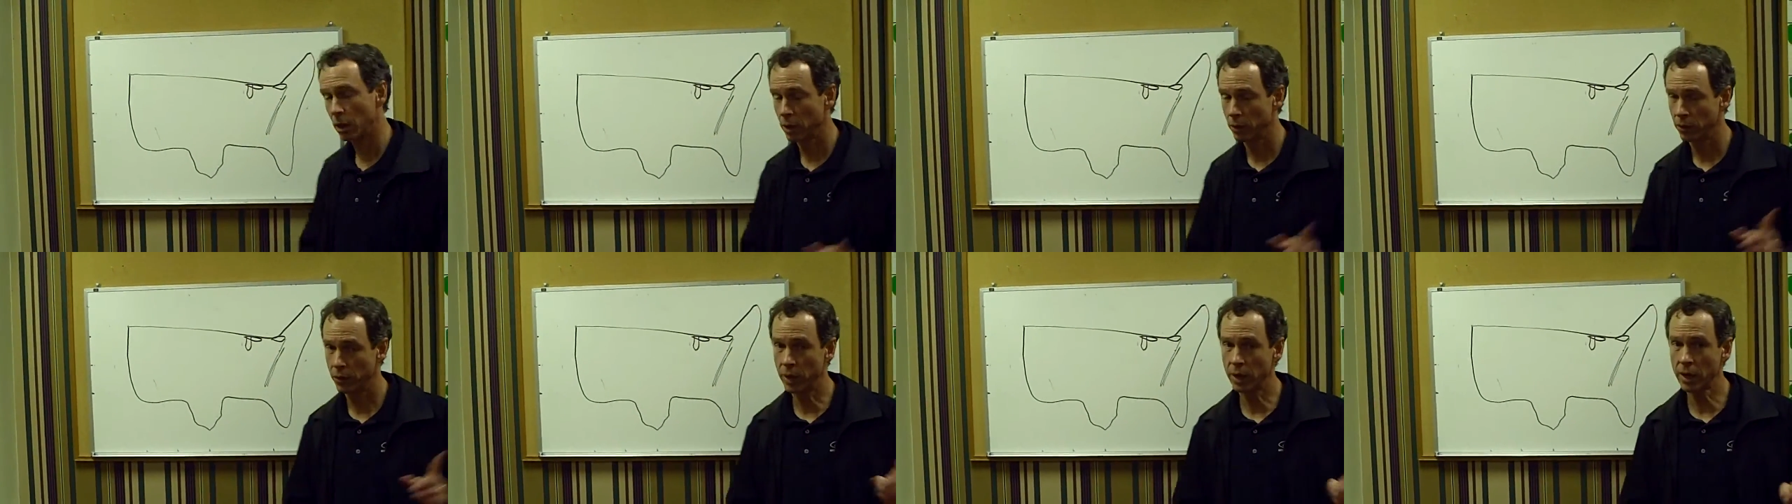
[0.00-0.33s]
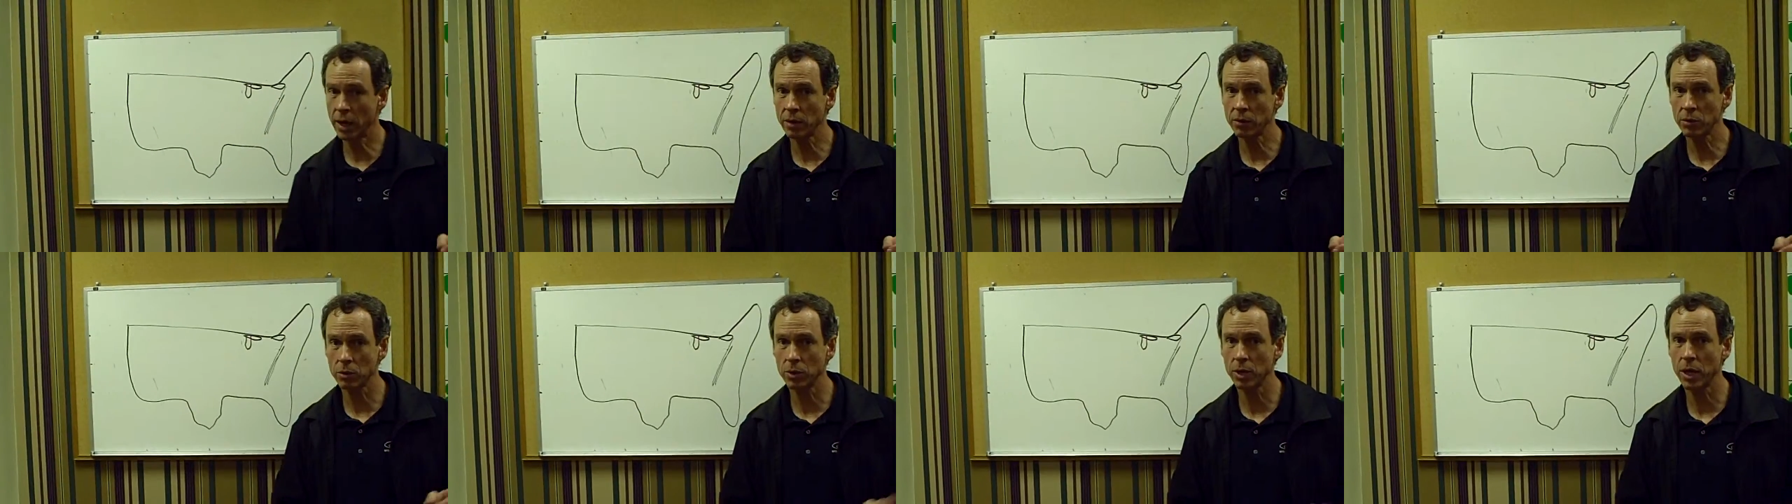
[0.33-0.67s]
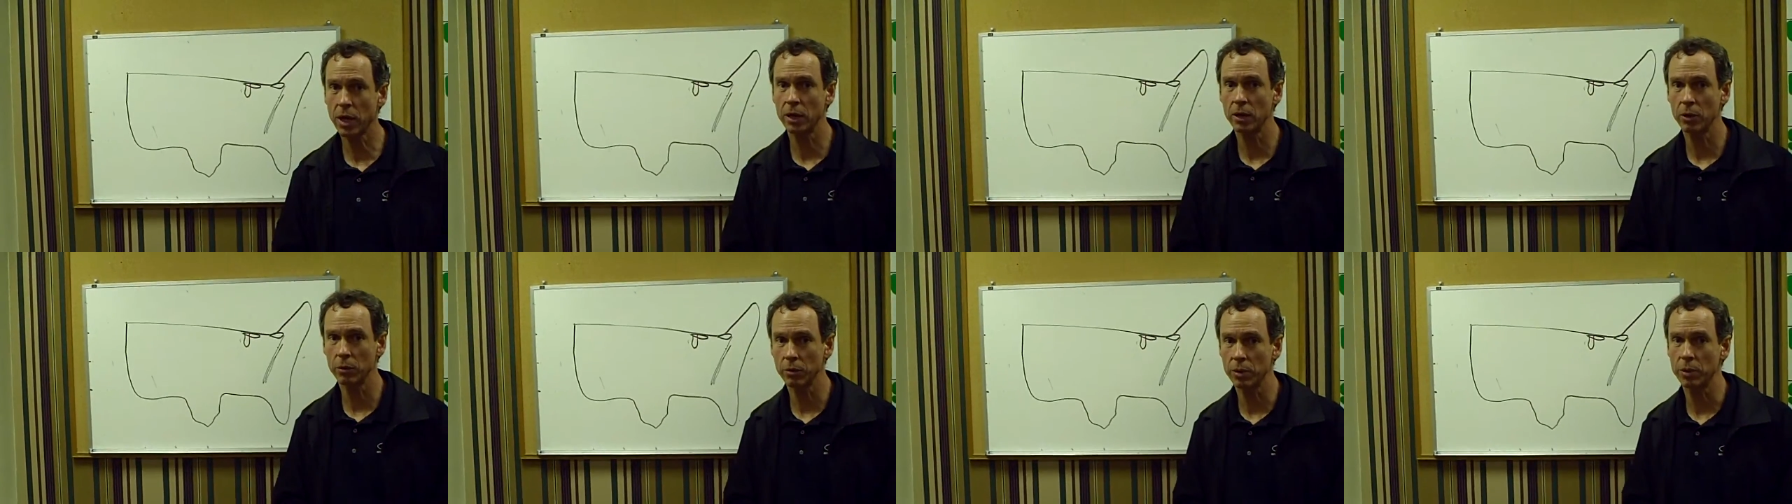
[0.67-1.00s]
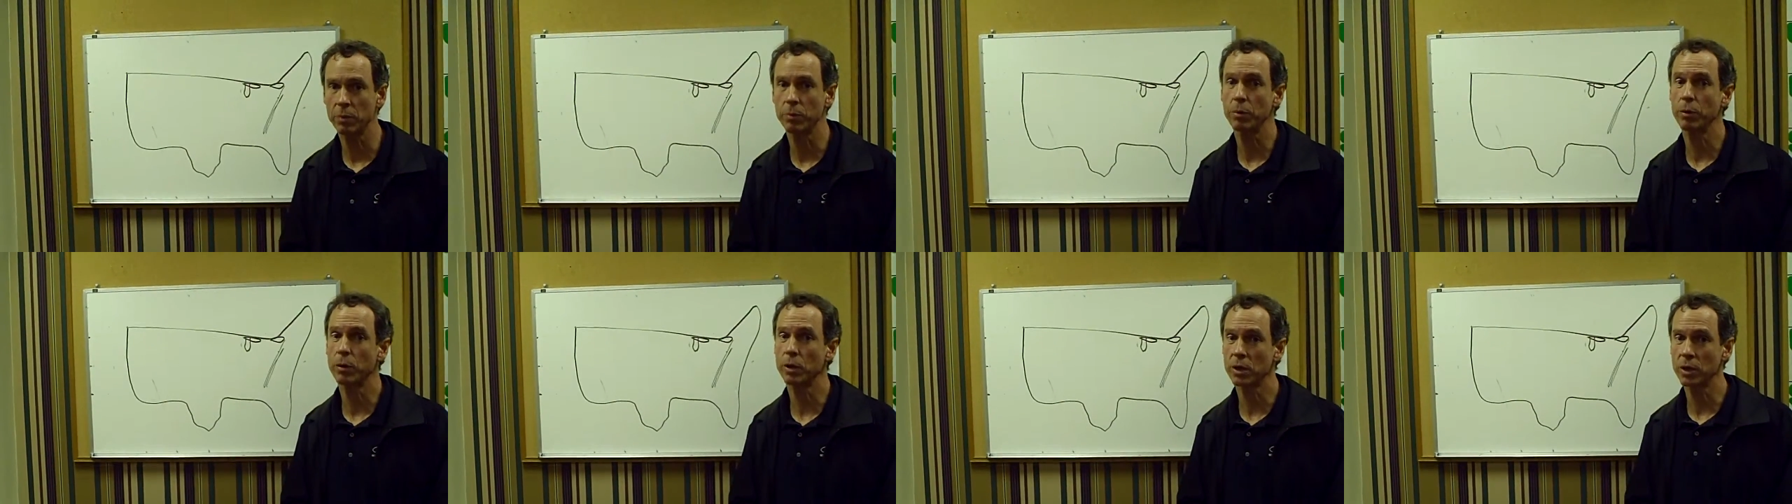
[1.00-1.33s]
Then after that, it'll be
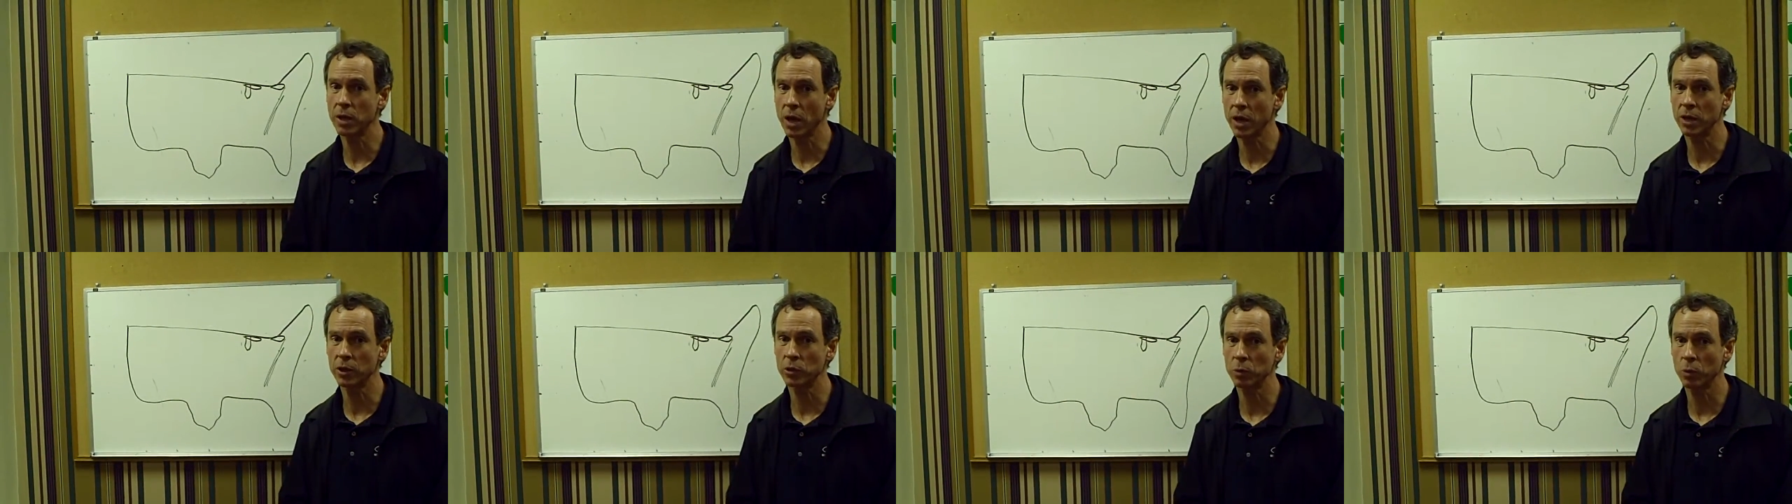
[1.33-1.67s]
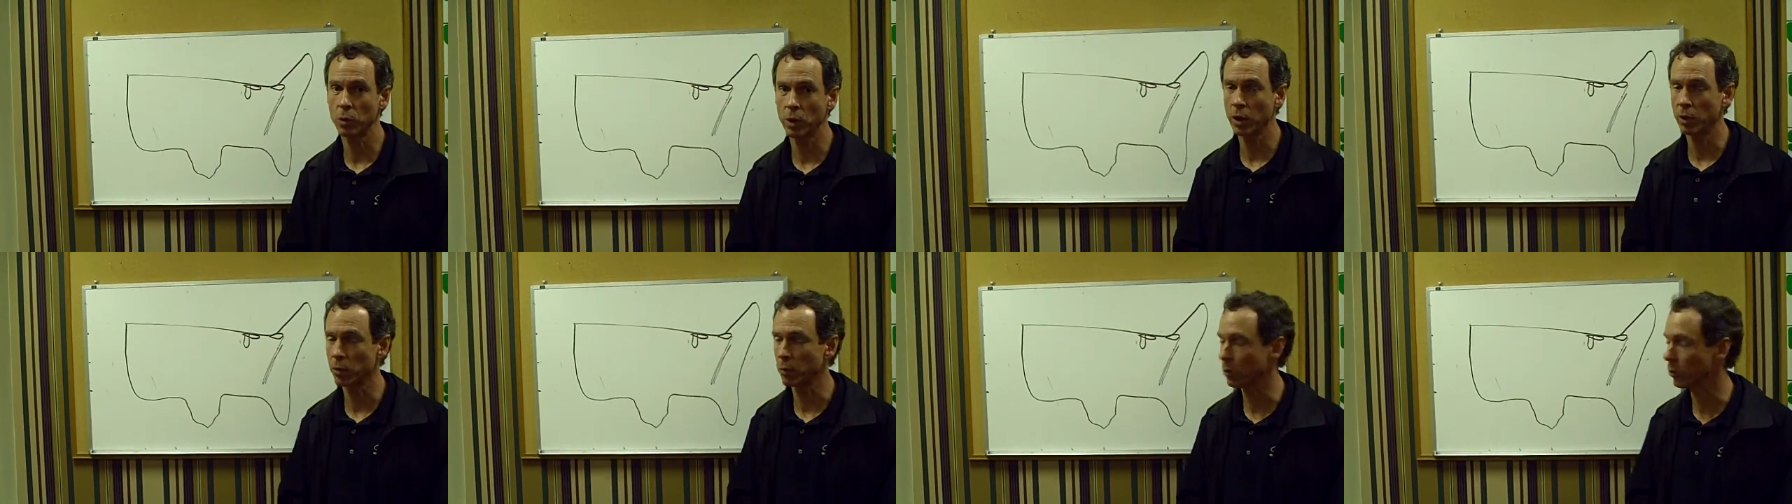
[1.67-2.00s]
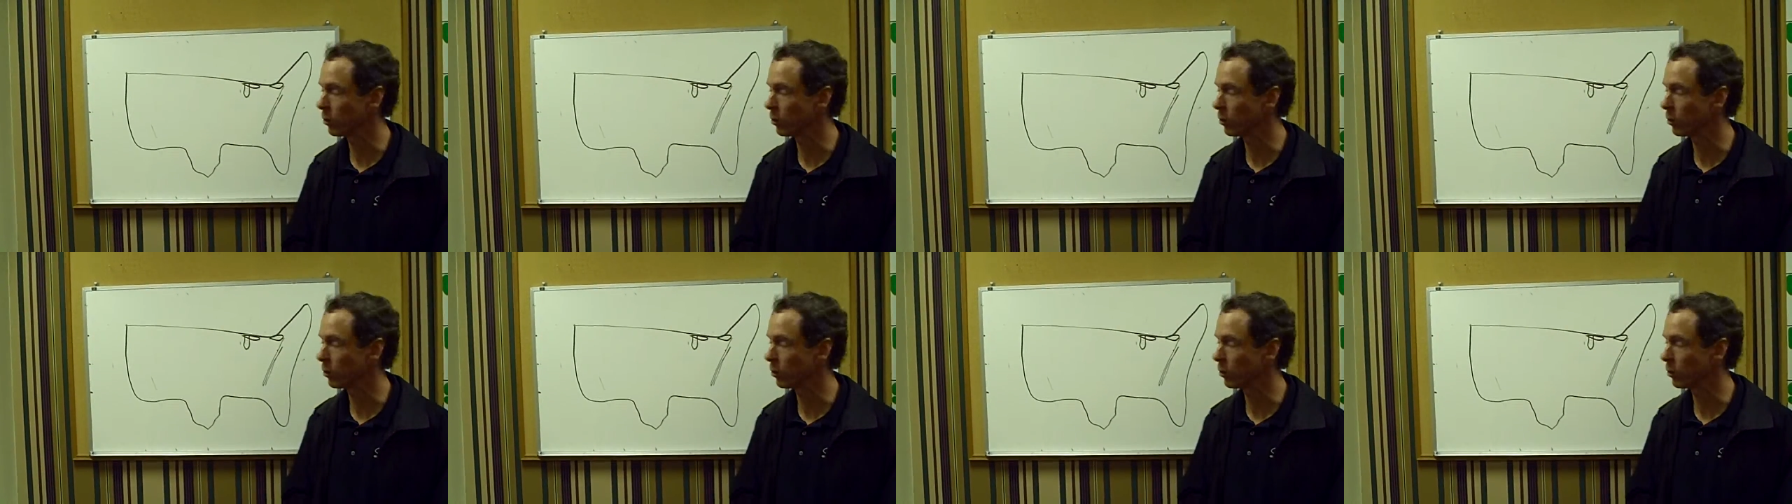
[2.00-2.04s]
pretty nice weather.